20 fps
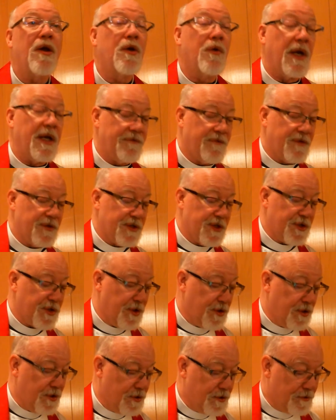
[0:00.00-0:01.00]
great physician.
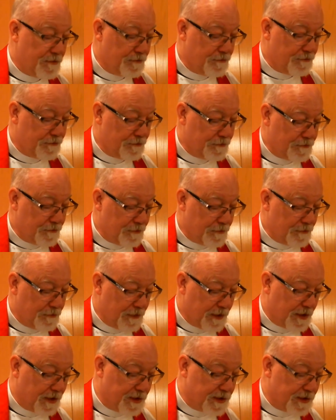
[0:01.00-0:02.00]

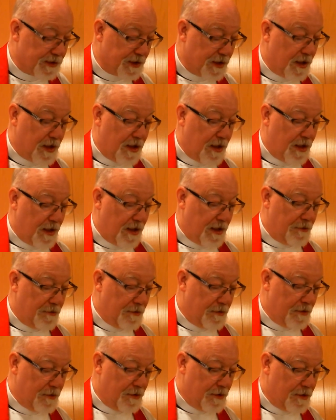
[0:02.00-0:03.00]
Because
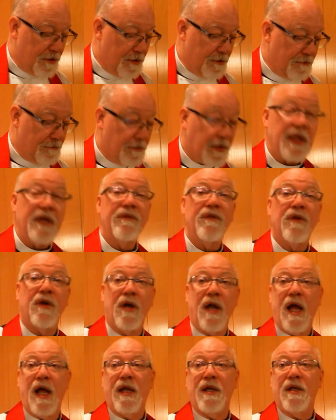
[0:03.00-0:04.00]
believe it or
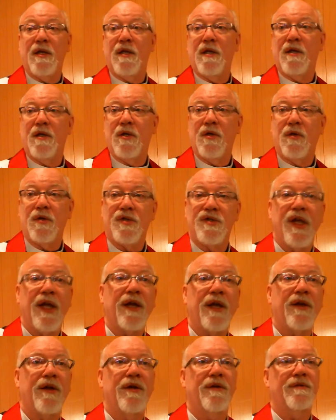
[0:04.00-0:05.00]
not, you're sick.
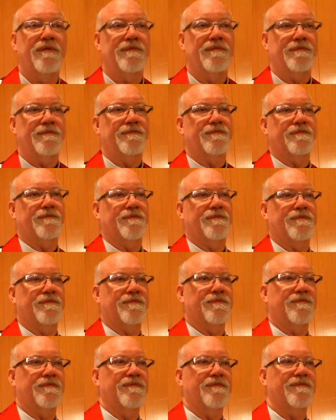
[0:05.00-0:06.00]

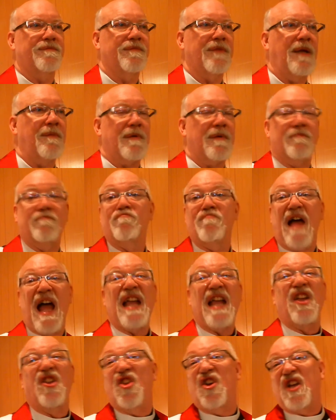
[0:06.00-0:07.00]
I mean, I
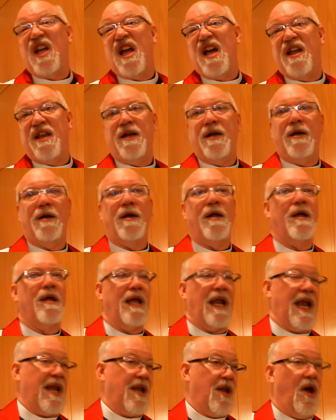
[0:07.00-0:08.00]
can look out here
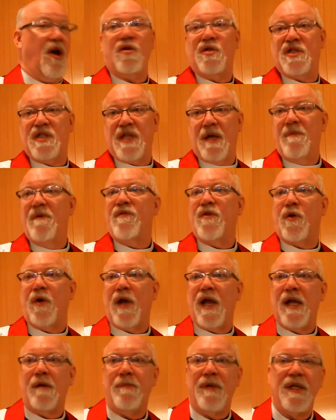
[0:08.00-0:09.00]
and I know some of your
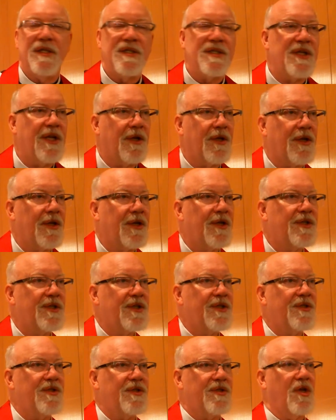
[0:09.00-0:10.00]
ailments and
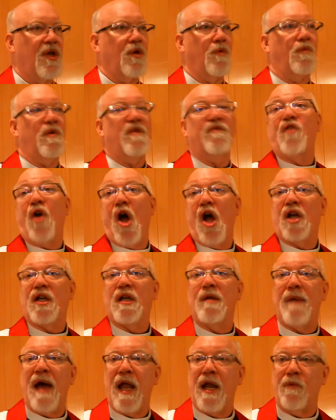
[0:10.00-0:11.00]
illnesses. We've talked
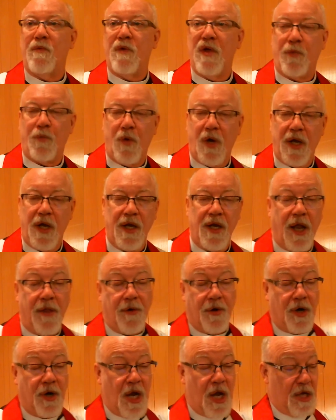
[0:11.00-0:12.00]
about it with one
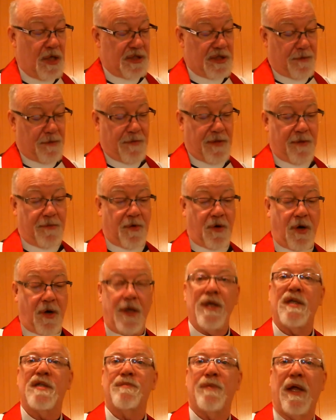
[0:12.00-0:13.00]
another. Some of them are on
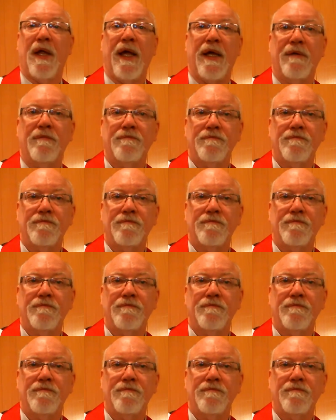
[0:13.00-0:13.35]
display.